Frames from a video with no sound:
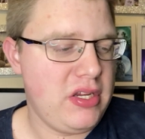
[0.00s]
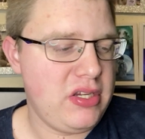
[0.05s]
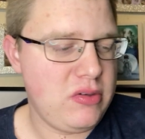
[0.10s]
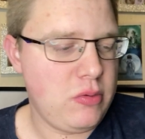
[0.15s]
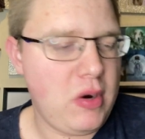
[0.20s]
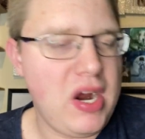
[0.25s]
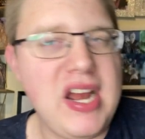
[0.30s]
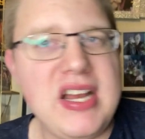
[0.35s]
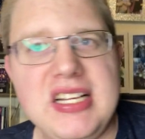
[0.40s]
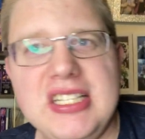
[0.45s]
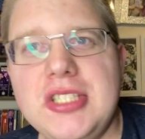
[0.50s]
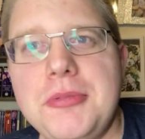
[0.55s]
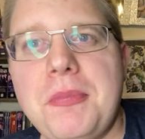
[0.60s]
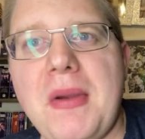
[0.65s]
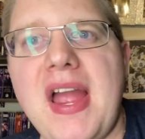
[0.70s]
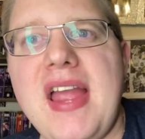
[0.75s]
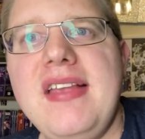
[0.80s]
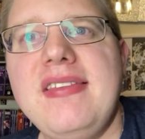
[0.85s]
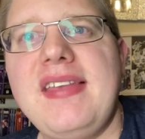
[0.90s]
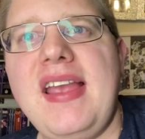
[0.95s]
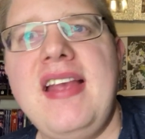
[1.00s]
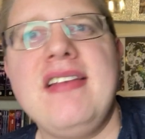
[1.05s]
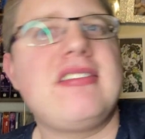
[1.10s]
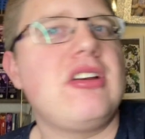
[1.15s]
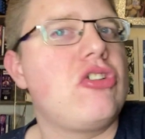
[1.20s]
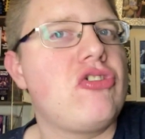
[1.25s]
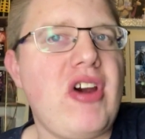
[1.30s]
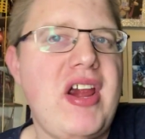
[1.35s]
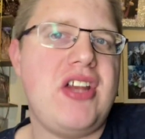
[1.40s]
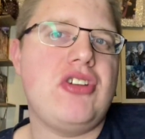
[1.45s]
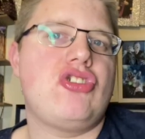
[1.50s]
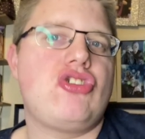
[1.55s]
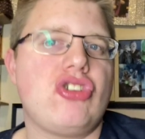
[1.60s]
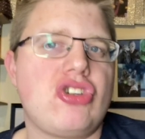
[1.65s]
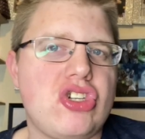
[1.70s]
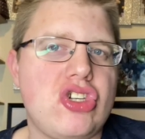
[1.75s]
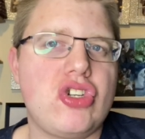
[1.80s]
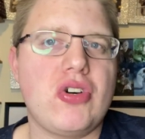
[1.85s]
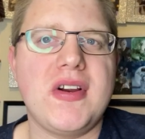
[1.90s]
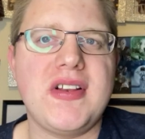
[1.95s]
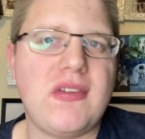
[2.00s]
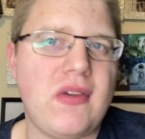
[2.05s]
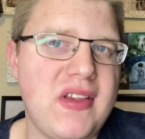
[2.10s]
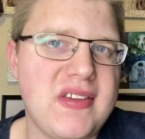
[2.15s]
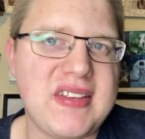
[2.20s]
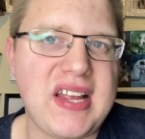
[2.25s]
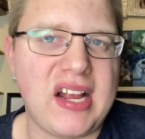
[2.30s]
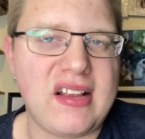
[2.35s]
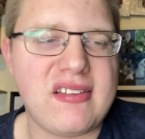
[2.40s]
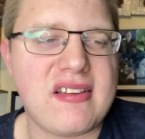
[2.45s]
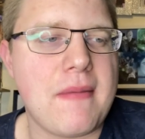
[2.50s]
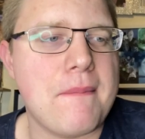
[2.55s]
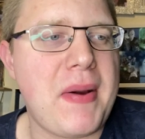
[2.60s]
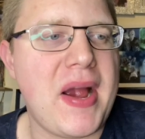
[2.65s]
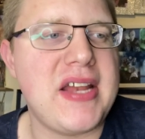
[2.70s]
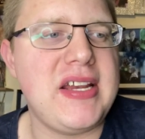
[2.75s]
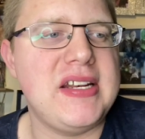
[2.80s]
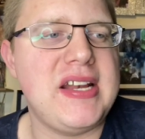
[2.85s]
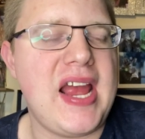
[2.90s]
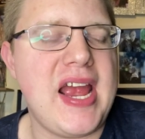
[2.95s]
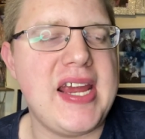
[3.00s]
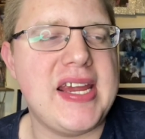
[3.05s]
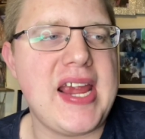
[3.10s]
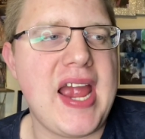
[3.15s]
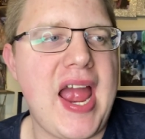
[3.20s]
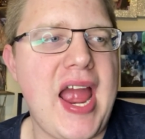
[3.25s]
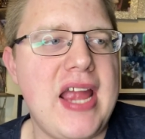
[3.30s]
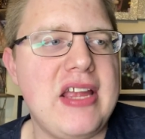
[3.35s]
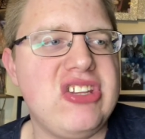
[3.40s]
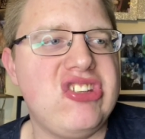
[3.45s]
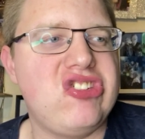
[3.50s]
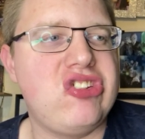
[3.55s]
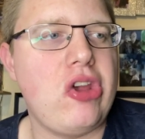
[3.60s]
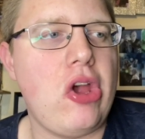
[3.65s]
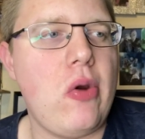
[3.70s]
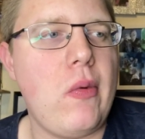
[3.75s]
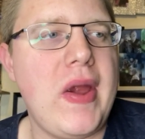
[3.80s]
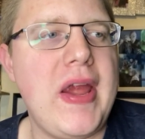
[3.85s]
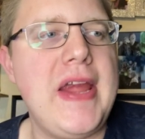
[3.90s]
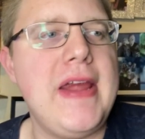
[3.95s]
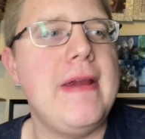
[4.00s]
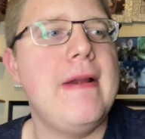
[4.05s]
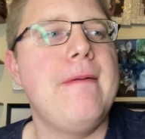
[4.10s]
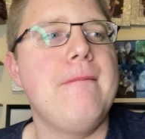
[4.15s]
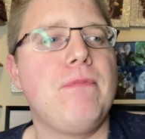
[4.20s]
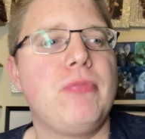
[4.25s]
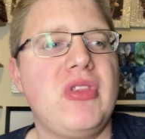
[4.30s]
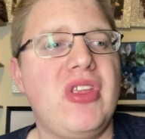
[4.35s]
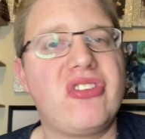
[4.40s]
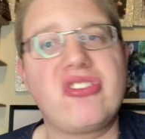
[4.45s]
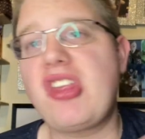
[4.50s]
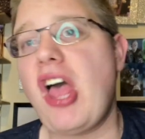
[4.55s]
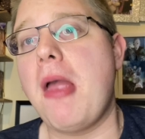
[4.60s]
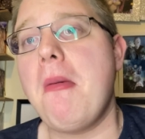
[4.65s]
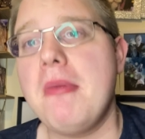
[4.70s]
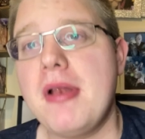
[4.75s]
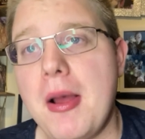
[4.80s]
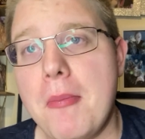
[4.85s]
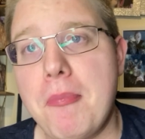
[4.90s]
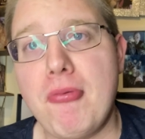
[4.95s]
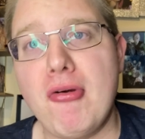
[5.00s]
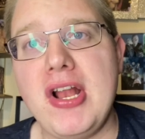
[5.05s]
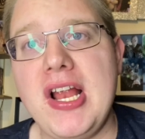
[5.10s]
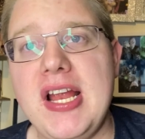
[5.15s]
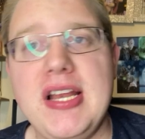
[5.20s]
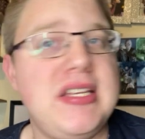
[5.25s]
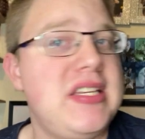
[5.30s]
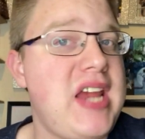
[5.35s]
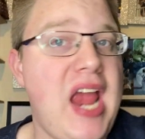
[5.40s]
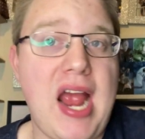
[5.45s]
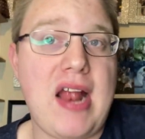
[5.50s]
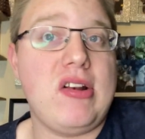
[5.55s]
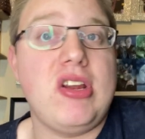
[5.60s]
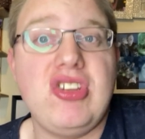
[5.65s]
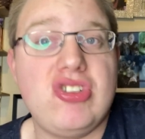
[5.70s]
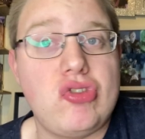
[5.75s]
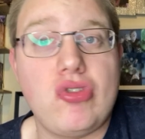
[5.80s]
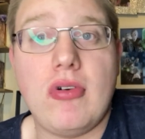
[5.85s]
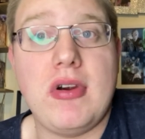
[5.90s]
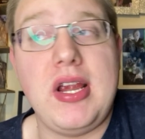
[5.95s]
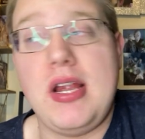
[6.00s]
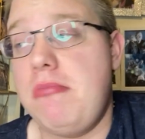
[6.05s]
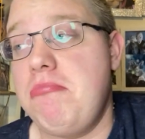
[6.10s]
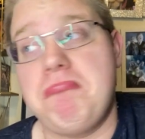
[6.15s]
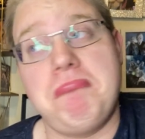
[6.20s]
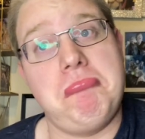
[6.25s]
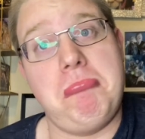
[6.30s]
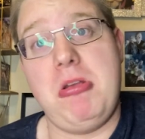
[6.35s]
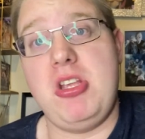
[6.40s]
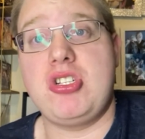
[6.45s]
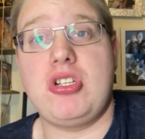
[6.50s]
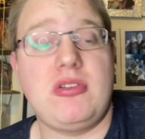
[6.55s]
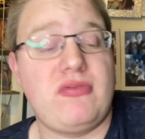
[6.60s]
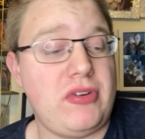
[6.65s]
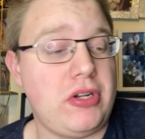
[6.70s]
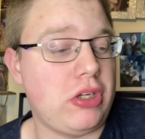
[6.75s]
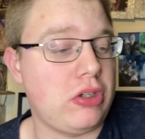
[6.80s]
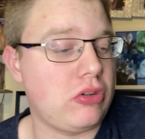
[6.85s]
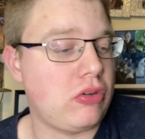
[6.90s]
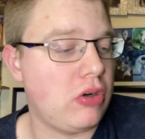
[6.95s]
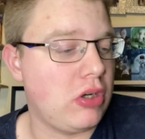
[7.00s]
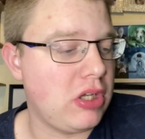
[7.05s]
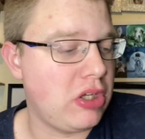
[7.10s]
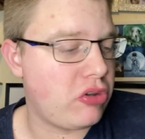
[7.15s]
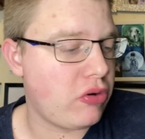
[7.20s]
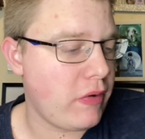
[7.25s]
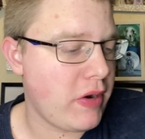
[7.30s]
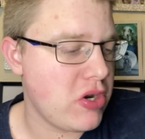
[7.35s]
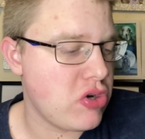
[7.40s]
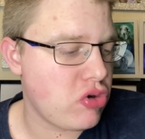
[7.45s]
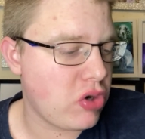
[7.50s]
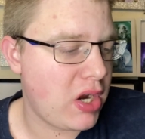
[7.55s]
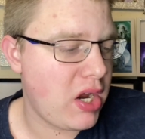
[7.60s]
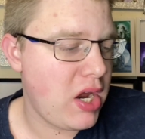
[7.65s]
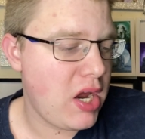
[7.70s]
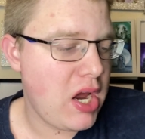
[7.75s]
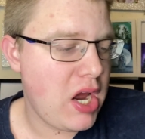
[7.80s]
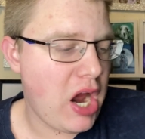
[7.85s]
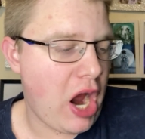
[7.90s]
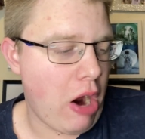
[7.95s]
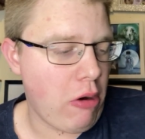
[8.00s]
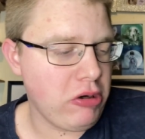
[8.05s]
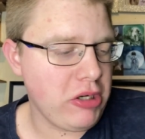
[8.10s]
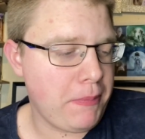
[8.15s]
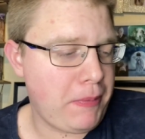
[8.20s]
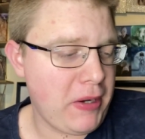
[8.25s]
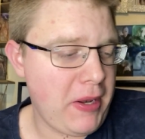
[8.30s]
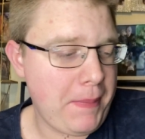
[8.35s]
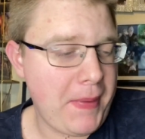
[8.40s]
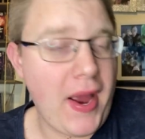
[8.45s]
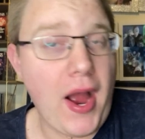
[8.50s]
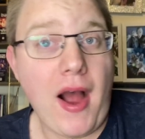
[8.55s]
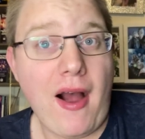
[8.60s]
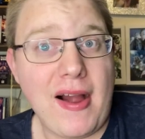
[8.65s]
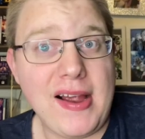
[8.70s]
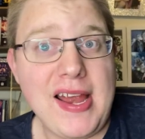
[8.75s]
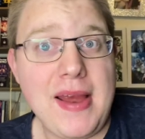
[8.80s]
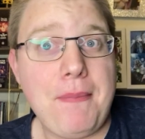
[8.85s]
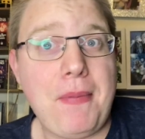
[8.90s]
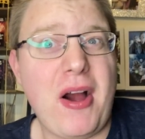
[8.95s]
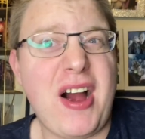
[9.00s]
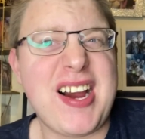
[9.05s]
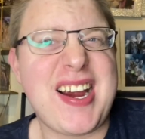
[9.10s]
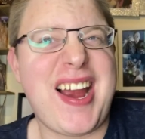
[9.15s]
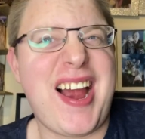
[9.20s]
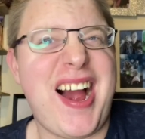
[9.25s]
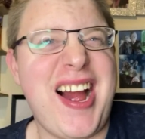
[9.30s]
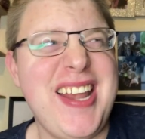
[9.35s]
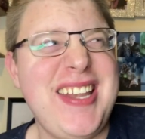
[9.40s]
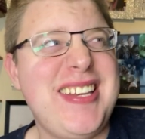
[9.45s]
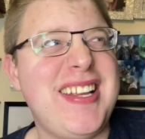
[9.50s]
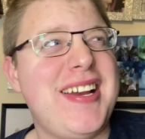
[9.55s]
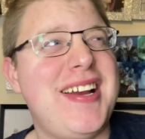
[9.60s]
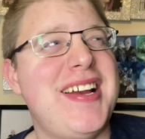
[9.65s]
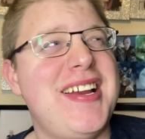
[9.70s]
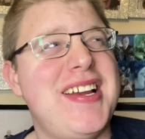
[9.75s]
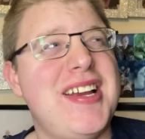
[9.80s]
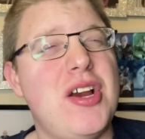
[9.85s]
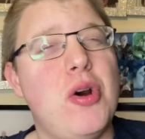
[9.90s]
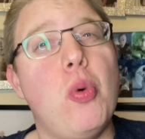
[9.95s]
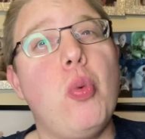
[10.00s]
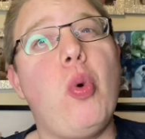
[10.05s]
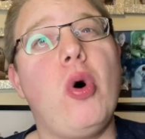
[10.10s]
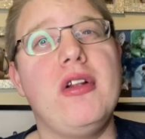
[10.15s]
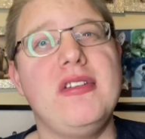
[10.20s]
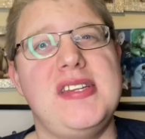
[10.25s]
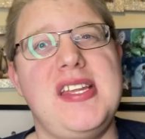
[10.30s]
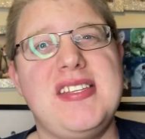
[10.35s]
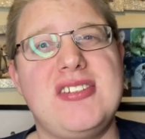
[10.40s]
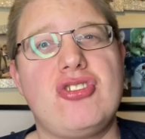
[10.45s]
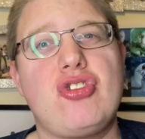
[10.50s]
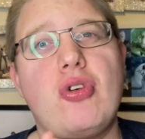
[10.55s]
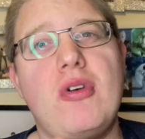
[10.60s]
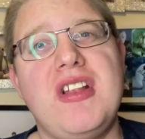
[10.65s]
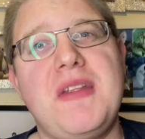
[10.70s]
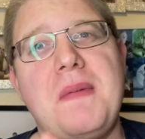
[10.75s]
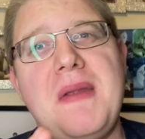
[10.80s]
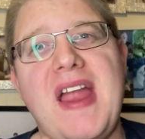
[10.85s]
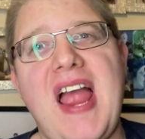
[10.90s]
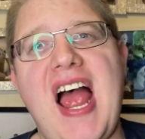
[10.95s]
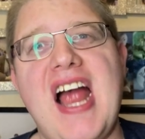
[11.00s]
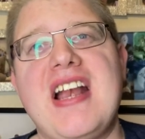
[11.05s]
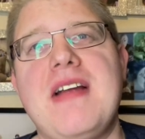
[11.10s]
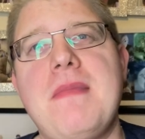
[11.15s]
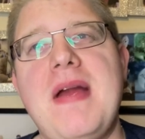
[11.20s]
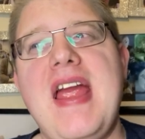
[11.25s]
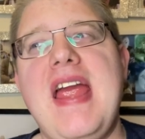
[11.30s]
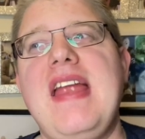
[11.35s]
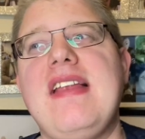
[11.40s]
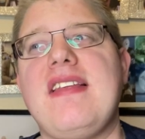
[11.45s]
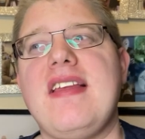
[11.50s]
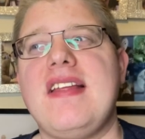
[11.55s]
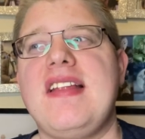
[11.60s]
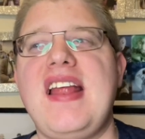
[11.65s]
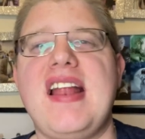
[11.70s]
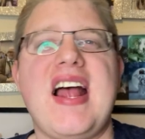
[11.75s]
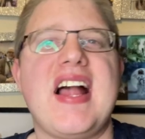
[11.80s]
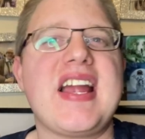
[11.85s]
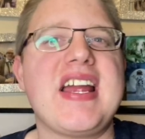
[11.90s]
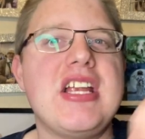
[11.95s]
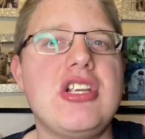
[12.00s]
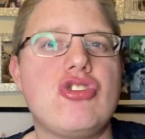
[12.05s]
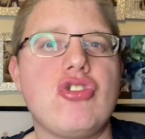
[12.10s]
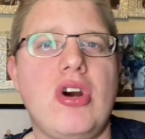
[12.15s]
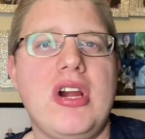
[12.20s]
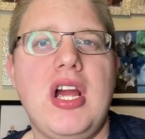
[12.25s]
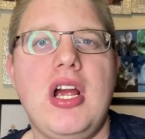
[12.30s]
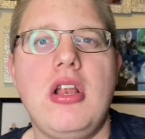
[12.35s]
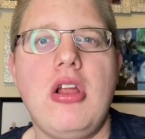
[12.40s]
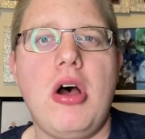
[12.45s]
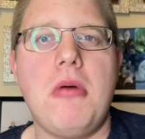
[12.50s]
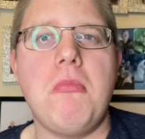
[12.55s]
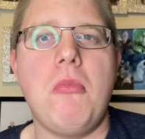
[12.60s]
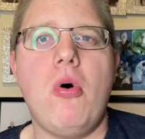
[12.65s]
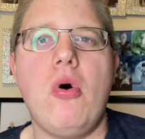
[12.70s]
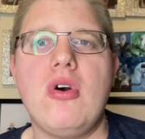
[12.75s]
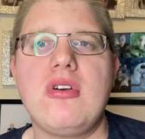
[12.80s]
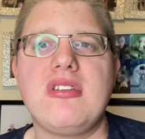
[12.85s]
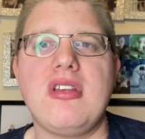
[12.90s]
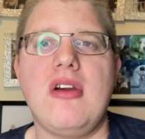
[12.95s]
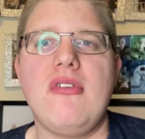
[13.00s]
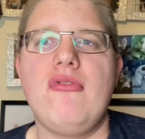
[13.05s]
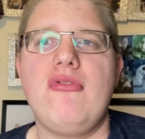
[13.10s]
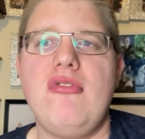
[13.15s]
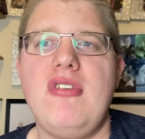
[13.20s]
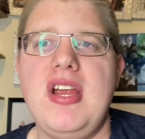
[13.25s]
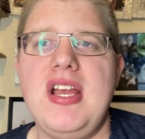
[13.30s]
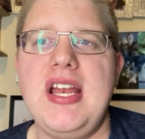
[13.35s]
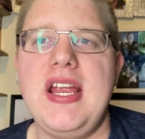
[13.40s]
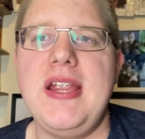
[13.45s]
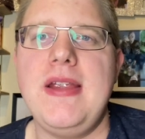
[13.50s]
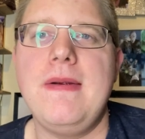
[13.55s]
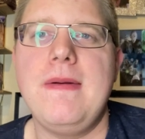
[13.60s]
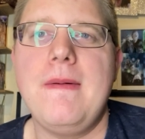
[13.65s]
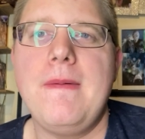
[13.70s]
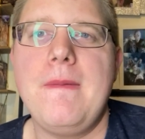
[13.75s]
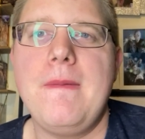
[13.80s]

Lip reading: Wheel in Space, it's a great introduction story to his next companion, aka Zoe. The Cybermen are brilliant. Yeah, this story is just phenomenal and I do enjoy it. I would have put it a bit higher, but I kind of want this story to be animated and then I can enjoy it a lot more because I really